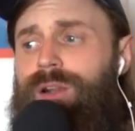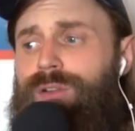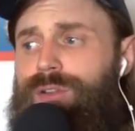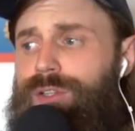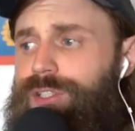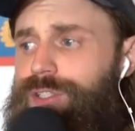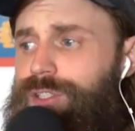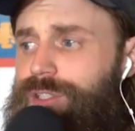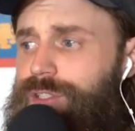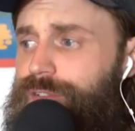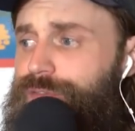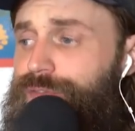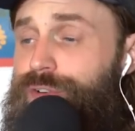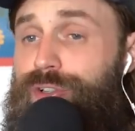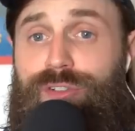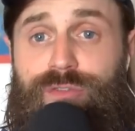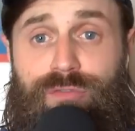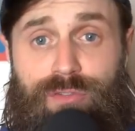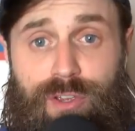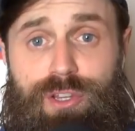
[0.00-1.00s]
only is this the
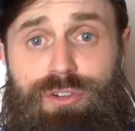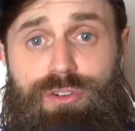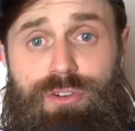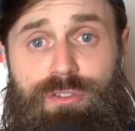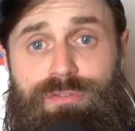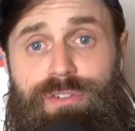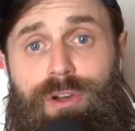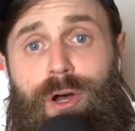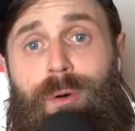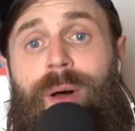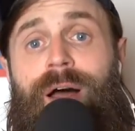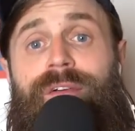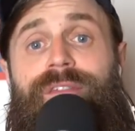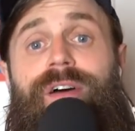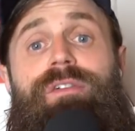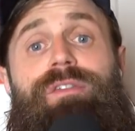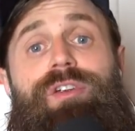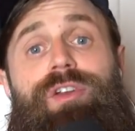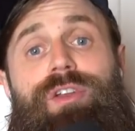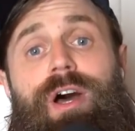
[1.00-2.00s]
first feature film I've
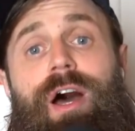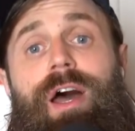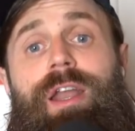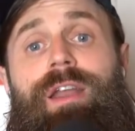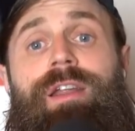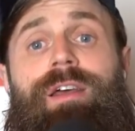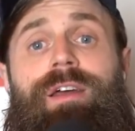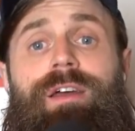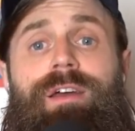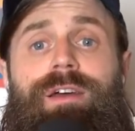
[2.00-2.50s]
ever done,